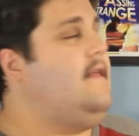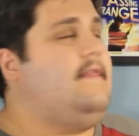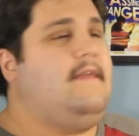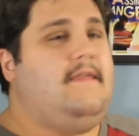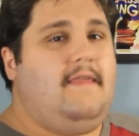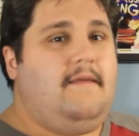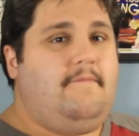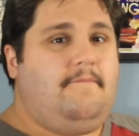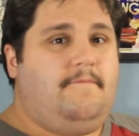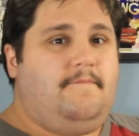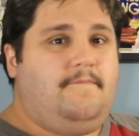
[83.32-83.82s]
And
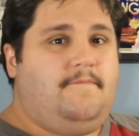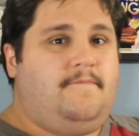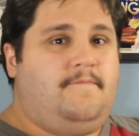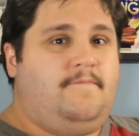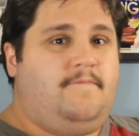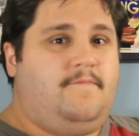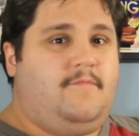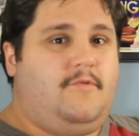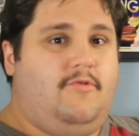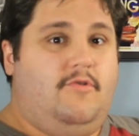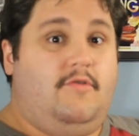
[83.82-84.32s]
then it
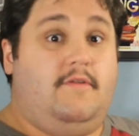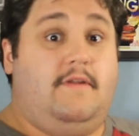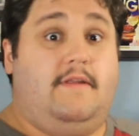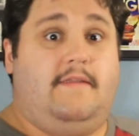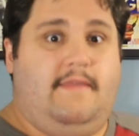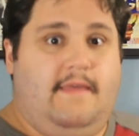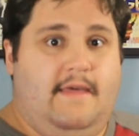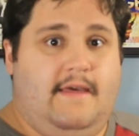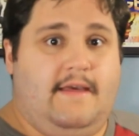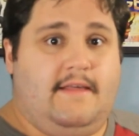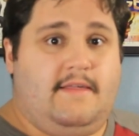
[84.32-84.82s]
grew to
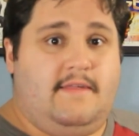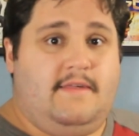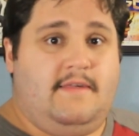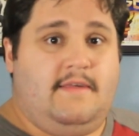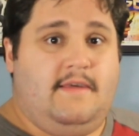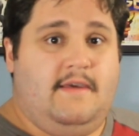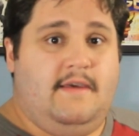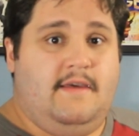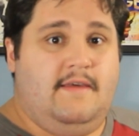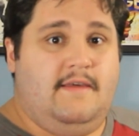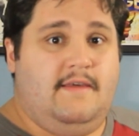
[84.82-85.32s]

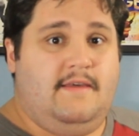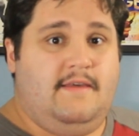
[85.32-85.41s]
this.